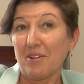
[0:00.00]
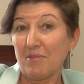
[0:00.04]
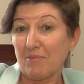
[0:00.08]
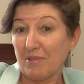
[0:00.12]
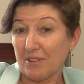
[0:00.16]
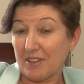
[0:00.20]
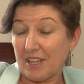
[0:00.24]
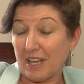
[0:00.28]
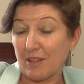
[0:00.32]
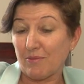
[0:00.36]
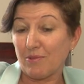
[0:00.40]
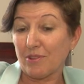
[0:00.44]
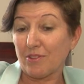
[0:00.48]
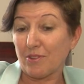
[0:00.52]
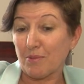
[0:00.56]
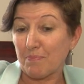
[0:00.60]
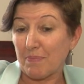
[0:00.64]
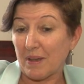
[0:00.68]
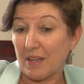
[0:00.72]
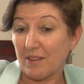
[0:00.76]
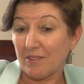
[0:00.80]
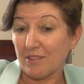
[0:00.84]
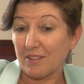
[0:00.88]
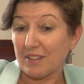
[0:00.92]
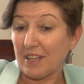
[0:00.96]
Well, that would
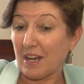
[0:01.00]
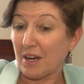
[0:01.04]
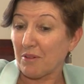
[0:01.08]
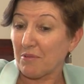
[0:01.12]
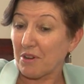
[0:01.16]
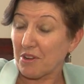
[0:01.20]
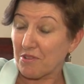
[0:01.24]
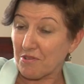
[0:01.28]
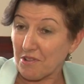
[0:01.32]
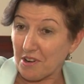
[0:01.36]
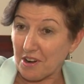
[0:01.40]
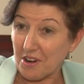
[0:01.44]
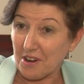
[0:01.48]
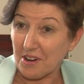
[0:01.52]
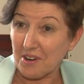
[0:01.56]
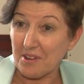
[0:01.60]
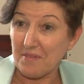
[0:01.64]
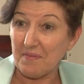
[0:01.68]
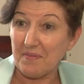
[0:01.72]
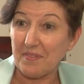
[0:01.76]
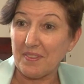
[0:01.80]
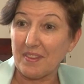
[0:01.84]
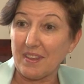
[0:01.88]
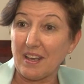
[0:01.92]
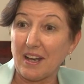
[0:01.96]
depend on how we grow.
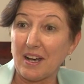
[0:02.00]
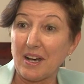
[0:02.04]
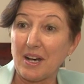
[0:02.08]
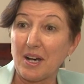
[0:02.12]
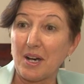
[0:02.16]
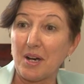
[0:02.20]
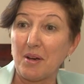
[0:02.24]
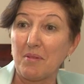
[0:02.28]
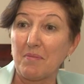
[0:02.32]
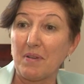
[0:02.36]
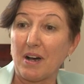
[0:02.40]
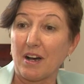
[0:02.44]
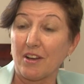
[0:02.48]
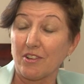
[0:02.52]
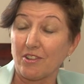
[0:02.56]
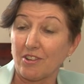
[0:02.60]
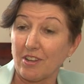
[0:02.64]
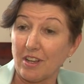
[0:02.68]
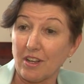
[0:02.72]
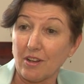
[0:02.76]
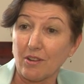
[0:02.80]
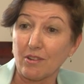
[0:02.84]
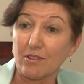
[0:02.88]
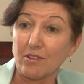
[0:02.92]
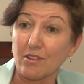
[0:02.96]
Our
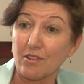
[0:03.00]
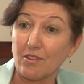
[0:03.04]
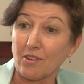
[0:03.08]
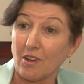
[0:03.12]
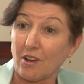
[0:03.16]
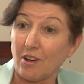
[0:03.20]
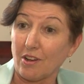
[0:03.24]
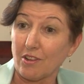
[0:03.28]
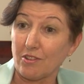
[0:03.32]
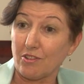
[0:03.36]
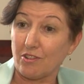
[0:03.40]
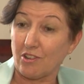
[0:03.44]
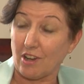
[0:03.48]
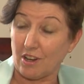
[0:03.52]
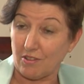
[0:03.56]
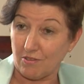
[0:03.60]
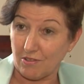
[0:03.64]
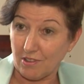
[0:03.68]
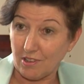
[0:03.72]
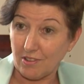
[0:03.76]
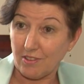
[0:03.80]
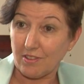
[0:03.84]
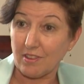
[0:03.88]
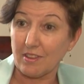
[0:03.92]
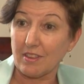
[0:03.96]
shareholders are
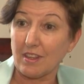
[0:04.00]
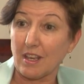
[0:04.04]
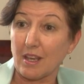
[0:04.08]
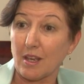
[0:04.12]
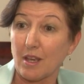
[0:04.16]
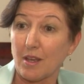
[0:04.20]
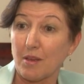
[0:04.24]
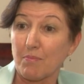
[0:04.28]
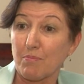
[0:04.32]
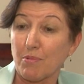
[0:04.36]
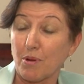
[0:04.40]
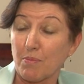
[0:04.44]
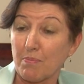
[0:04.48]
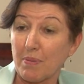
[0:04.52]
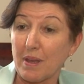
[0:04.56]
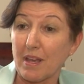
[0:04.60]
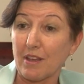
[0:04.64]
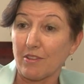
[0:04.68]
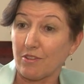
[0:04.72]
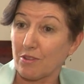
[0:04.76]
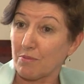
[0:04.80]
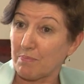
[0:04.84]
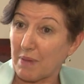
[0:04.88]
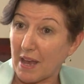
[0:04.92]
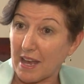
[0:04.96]
generous and they're
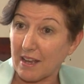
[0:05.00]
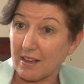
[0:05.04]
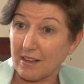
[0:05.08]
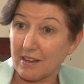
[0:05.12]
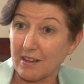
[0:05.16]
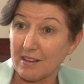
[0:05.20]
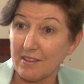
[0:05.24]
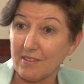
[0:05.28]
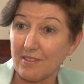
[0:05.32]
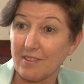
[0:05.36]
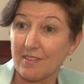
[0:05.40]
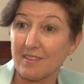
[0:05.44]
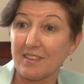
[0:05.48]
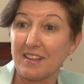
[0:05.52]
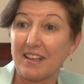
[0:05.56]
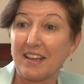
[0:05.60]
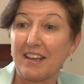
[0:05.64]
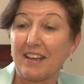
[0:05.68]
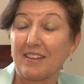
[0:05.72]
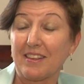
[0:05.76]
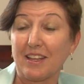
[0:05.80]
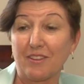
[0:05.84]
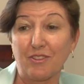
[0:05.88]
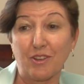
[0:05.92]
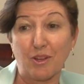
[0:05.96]
prepared to back us.
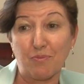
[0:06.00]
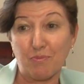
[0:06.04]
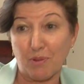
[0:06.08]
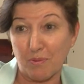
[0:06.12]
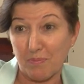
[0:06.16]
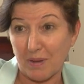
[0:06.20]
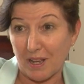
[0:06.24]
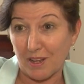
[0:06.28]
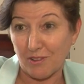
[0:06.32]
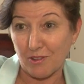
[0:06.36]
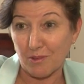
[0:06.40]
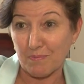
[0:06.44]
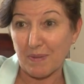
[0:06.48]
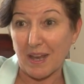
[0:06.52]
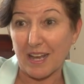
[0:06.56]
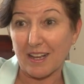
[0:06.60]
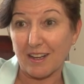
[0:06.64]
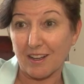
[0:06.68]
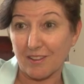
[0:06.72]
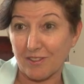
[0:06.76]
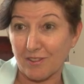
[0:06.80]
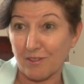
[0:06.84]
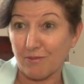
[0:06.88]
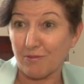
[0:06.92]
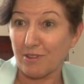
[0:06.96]
They're not prepared to
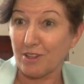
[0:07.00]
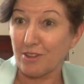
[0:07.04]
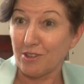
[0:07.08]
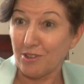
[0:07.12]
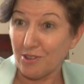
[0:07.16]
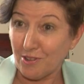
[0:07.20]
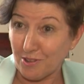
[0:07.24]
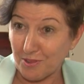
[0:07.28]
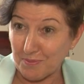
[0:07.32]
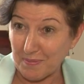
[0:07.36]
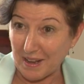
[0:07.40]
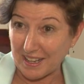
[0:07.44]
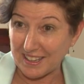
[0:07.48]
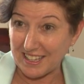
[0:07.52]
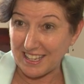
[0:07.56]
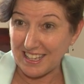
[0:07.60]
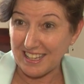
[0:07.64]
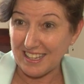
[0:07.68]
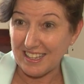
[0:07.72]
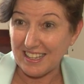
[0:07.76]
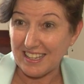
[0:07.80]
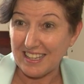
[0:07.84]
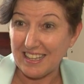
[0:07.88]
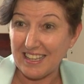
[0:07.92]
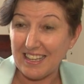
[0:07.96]
back us if we lose
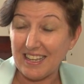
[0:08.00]
money.